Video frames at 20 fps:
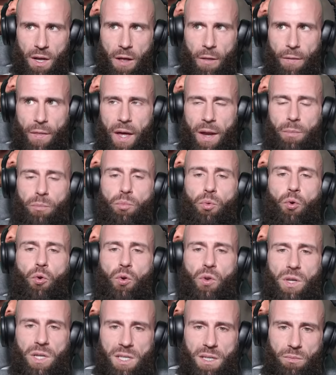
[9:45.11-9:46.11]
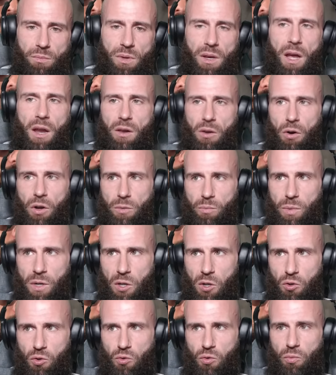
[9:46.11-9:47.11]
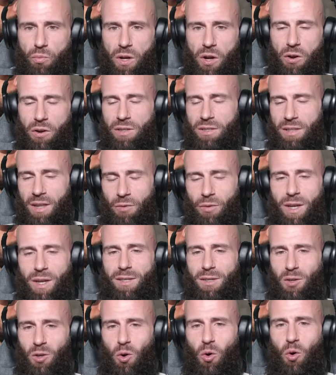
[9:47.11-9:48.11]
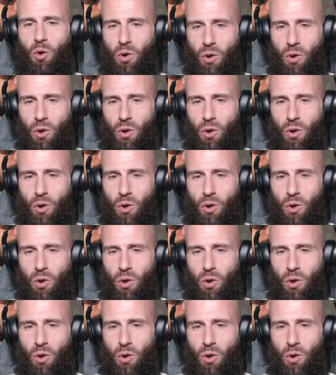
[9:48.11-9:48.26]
then Buddhism cannot be true because there is no